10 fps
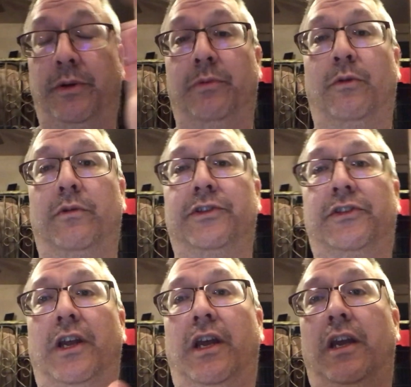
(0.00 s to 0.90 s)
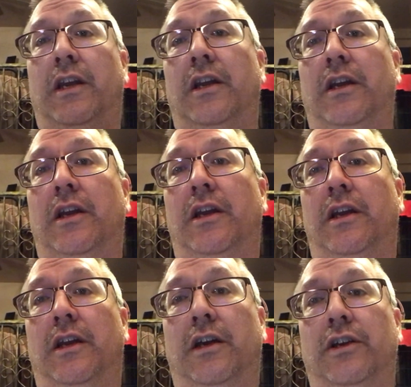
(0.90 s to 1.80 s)
people will say
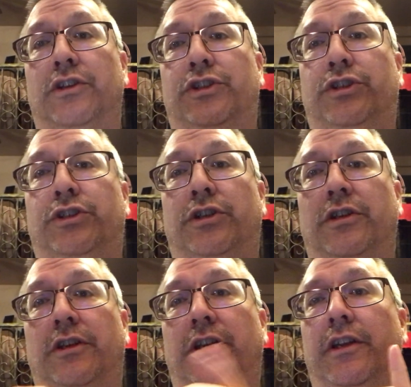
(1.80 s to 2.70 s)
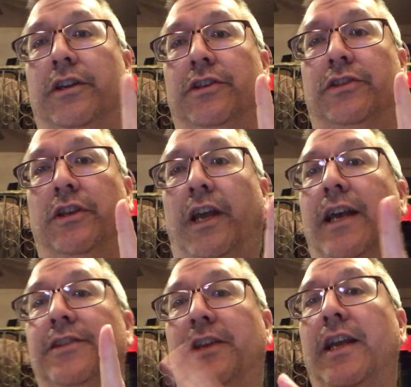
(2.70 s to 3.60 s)
sh is
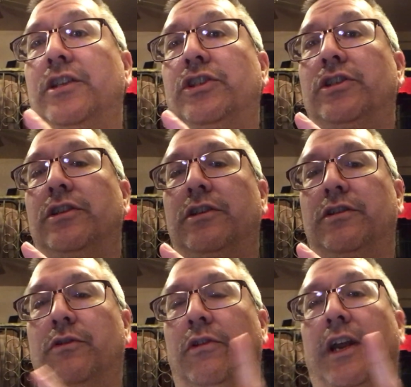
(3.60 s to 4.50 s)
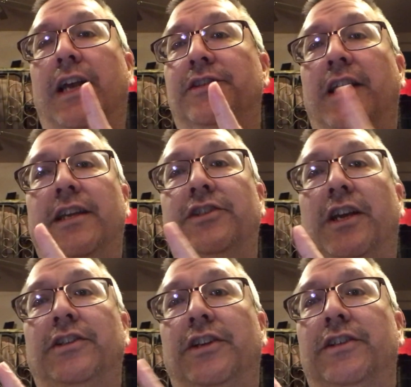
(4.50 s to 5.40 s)
sh or
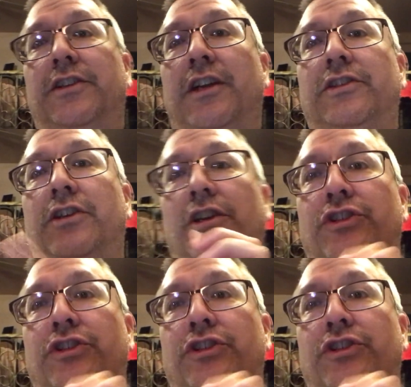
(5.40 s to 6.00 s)
shhhh,